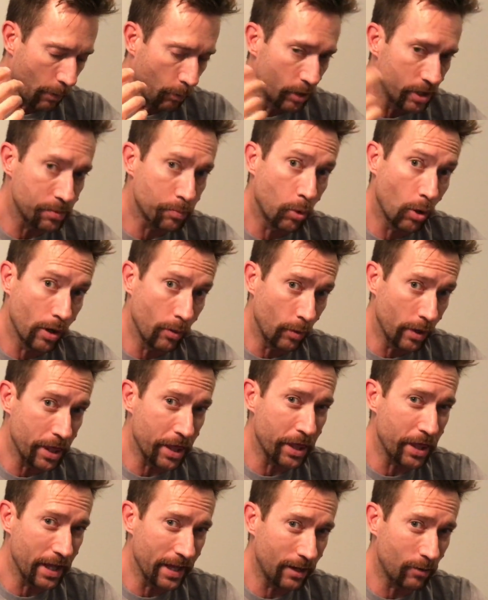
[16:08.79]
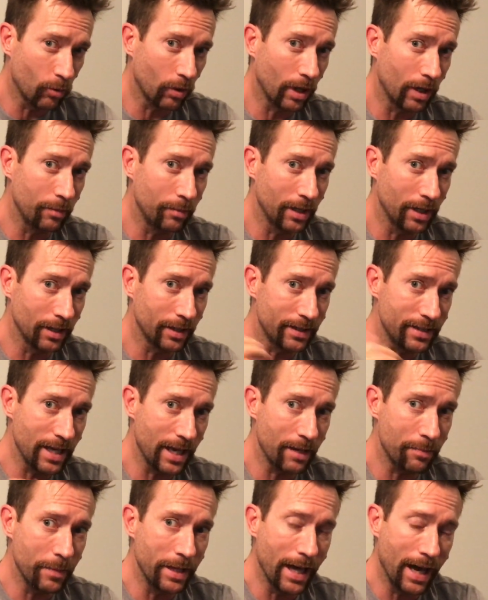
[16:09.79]
which point we think we're going to be able to
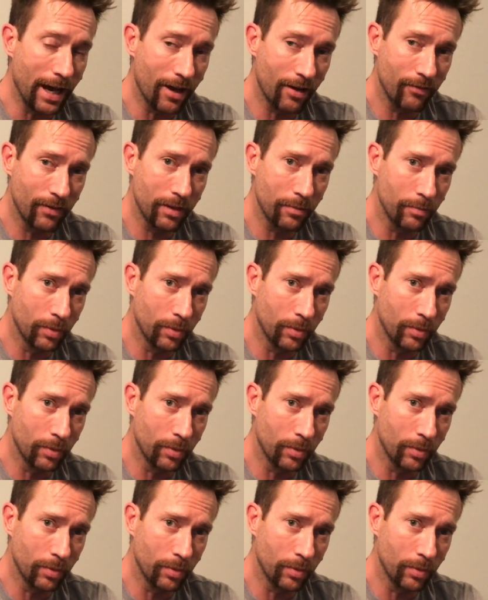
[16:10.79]
take me out of it,